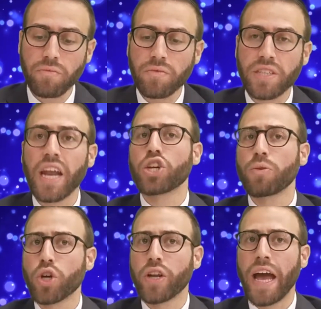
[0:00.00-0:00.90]
Zera
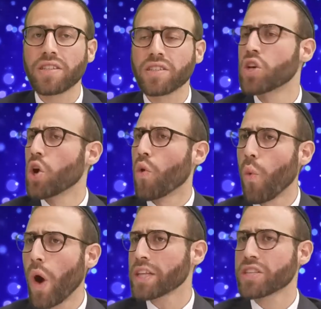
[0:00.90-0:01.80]
Shimshon asks,
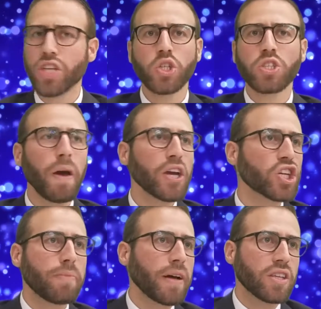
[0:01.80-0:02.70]
what's so
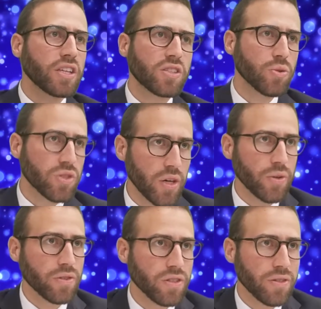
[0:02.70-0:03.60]
special about these two
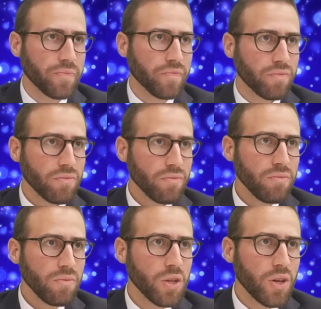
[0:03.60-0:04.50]
stones?
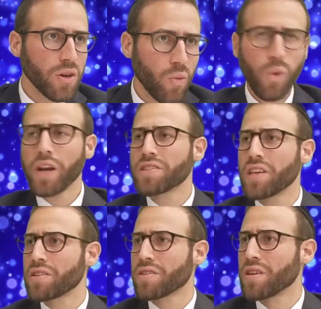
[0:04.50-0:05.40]
What is
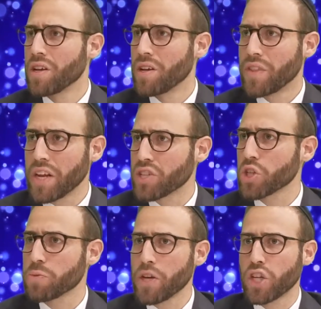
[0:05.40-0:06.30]
it that is
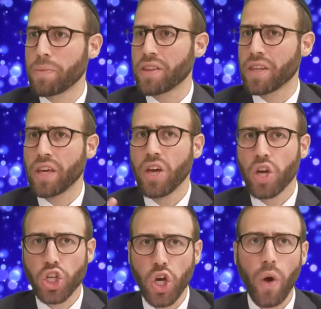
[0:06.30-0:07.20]
so special about the
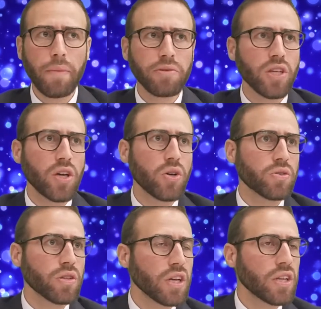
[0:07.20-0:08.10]
Shoham
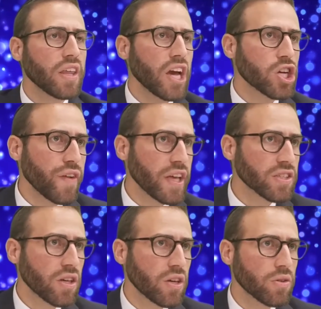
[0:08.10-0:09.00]
stone, the Yashfe
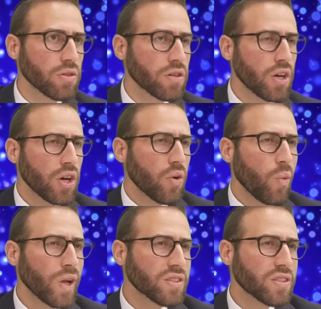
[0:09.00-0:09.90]
stone?
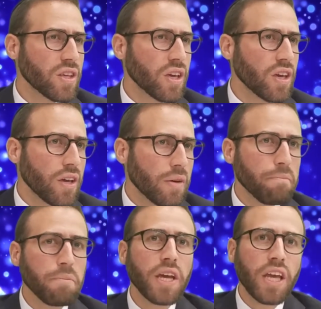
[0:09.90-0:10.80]
What's the
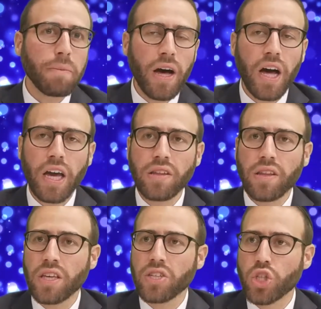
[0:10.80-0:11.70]
meaning behind
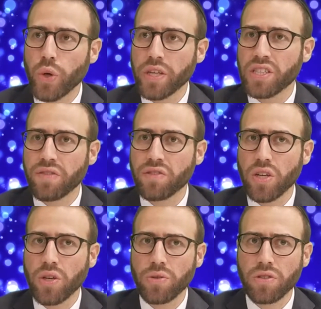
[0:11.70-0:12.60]
these choices of
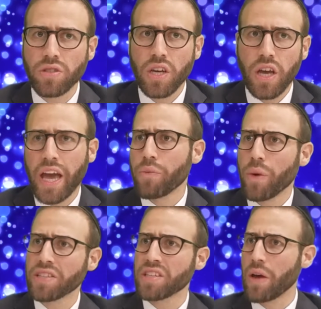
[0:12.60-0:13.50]
stones? And
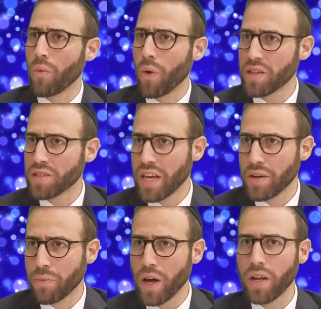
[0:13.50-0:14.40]
what is it that one
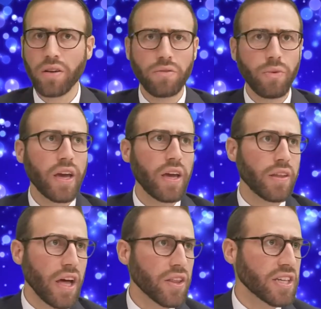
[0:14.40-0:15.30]
said one way,
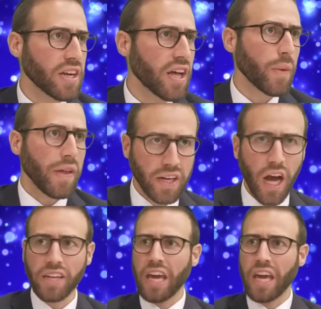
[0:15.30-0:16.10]
another said another way, and then God